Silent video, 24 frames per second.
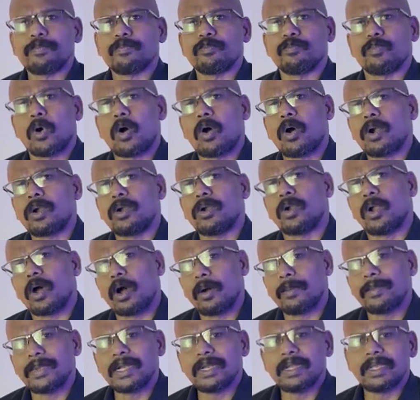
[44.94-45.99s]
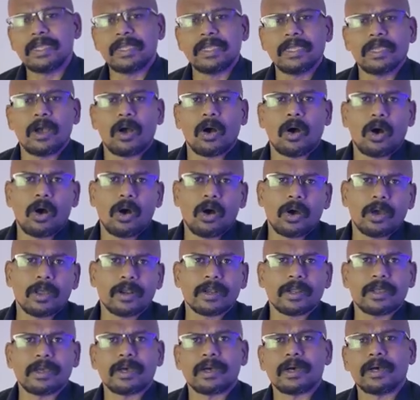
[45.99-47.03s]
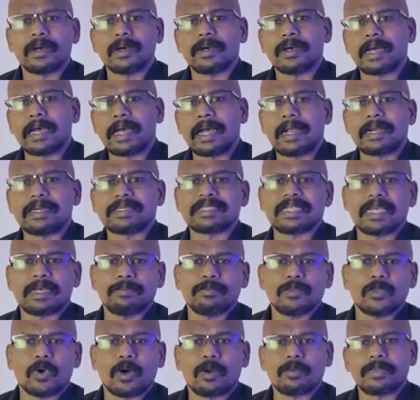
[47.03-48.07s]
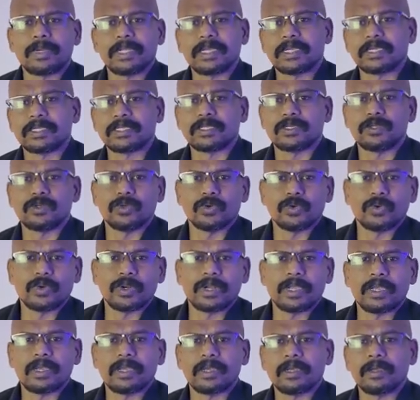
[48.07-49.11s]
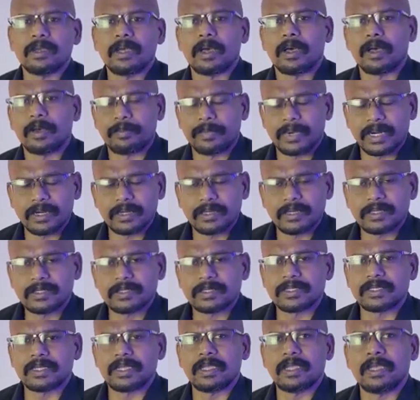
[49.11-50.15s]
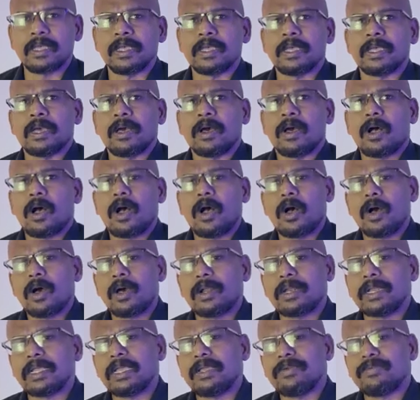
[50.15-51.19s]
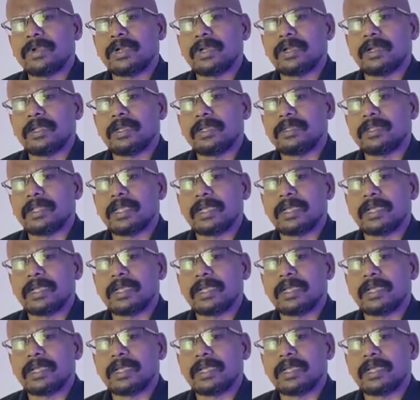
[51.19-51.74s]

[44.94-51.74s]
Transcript: born normally or had some complication during pregnancy, or even in the